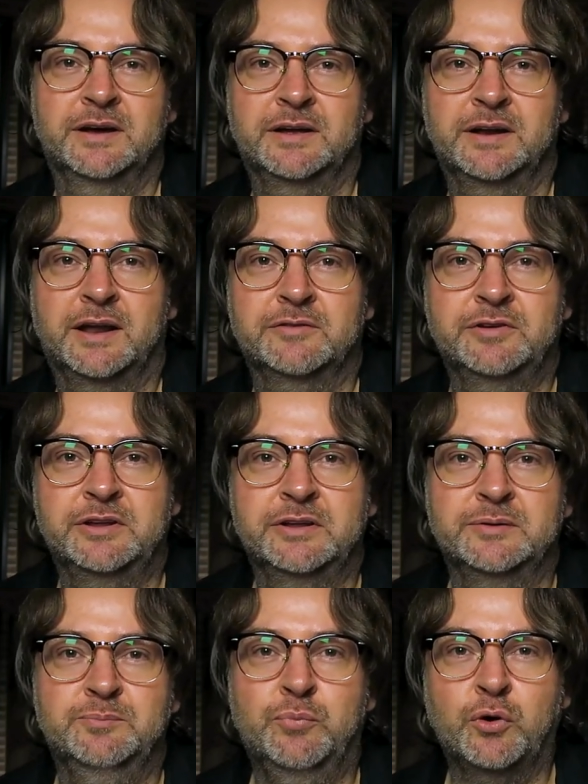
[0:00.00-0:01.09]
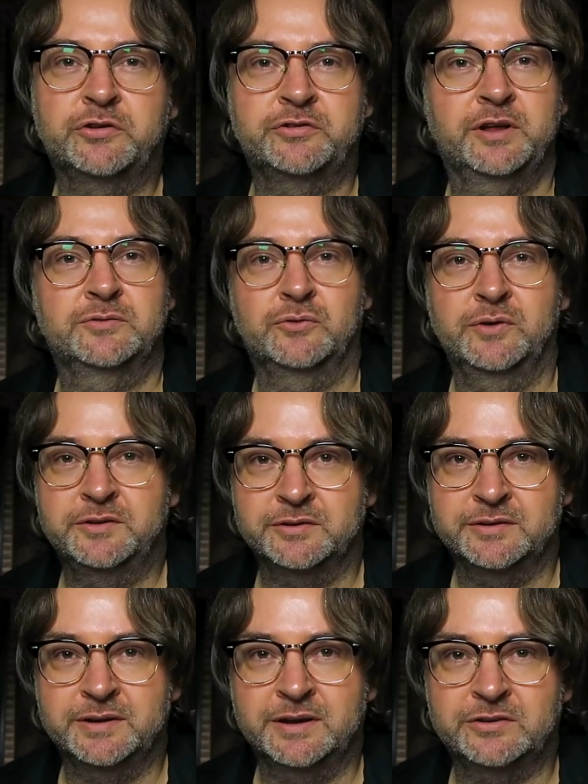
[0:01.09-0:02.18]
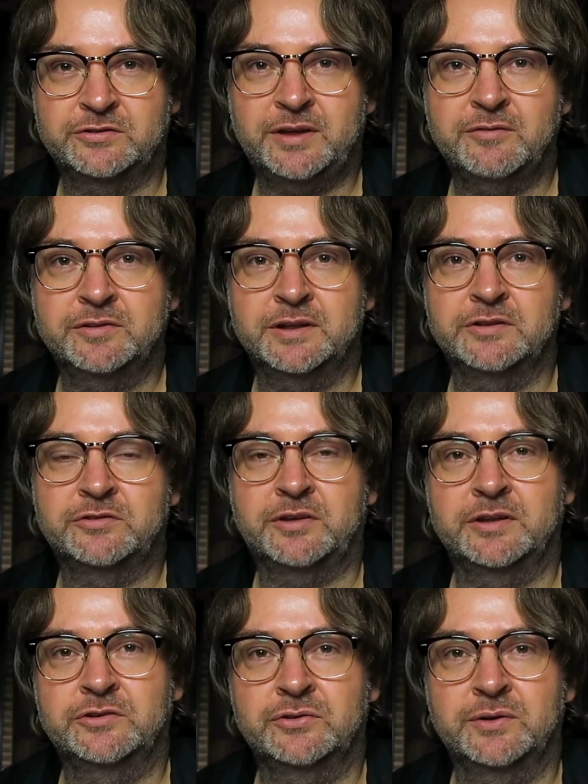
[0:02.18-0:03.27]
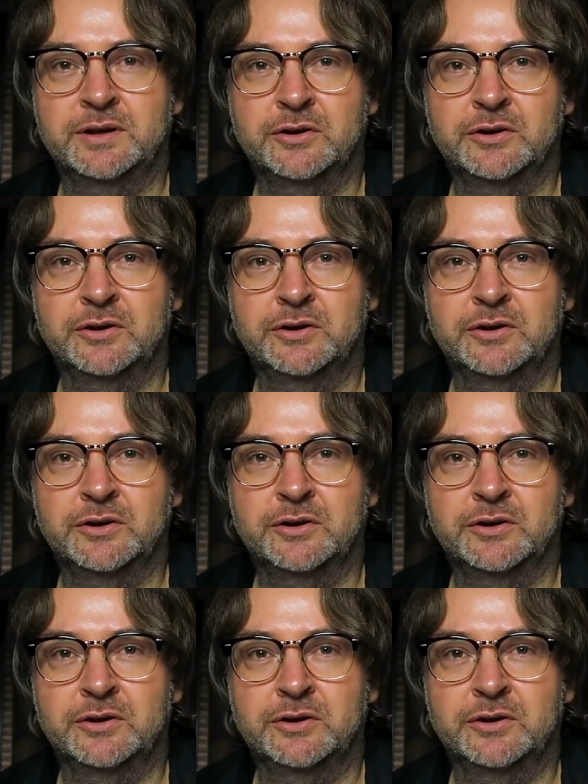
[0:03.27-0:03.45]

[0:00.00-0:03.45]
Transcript: a lot of the books that were written in the 17th century,